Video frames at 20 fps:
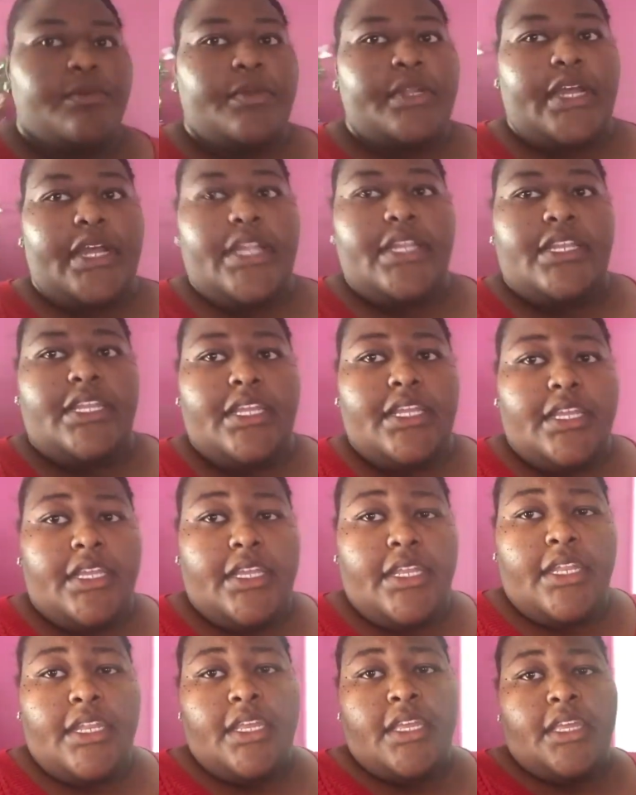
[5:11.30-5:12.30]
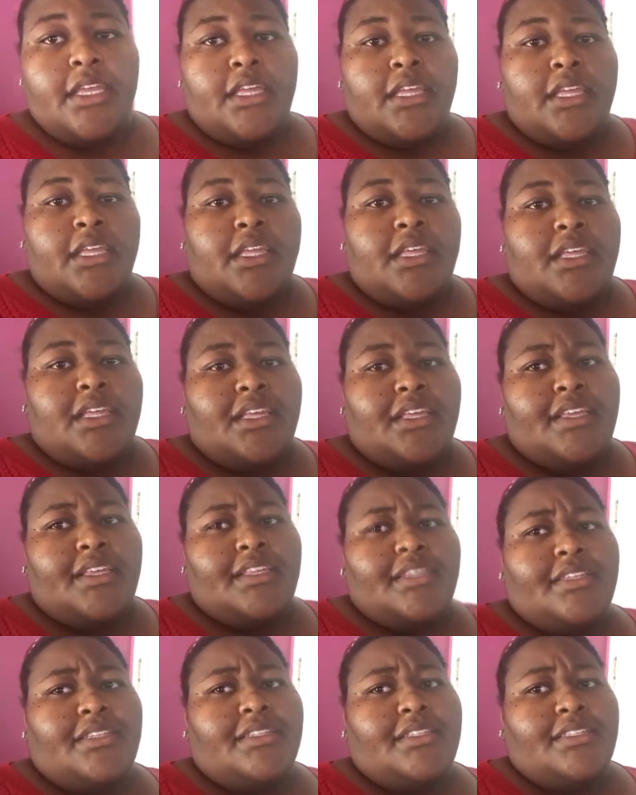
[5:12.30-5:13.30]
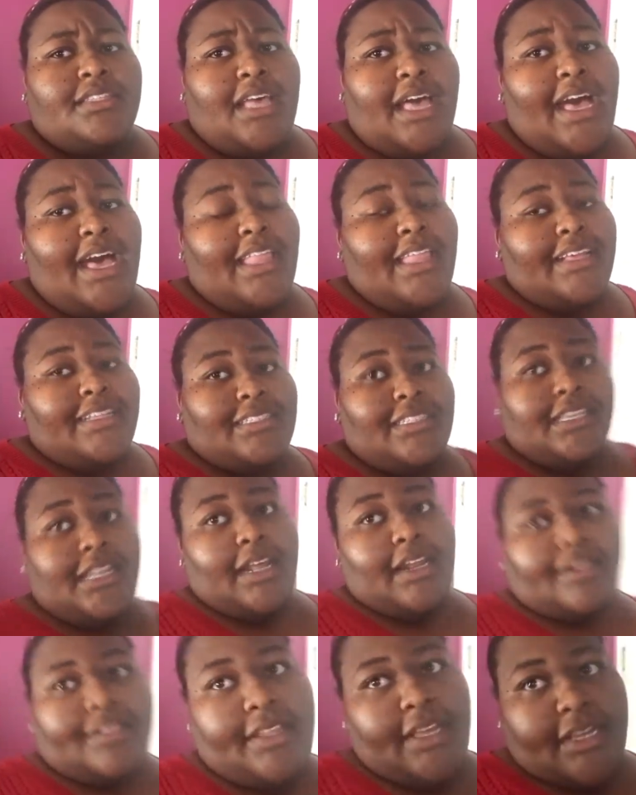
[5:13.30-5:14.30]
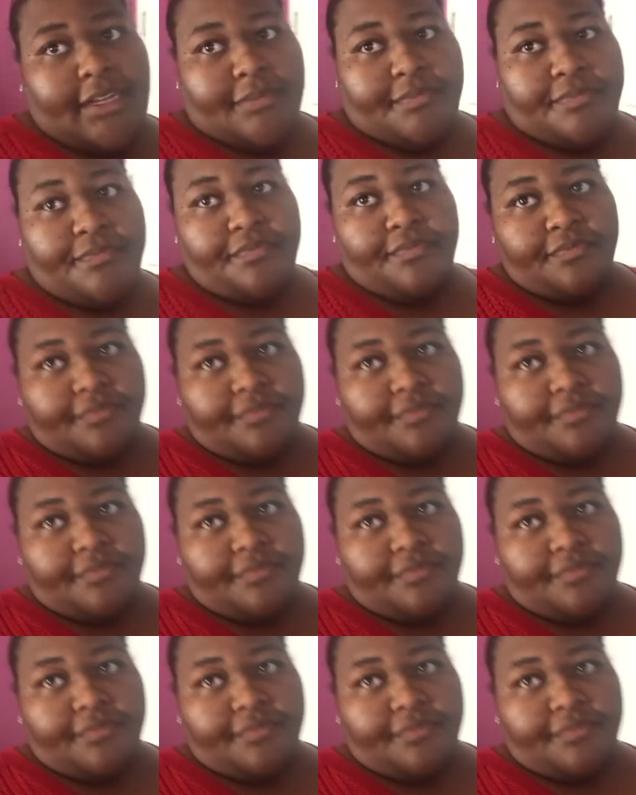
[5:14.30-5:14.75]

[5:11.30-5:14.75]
what I did is I like to eat out a lot,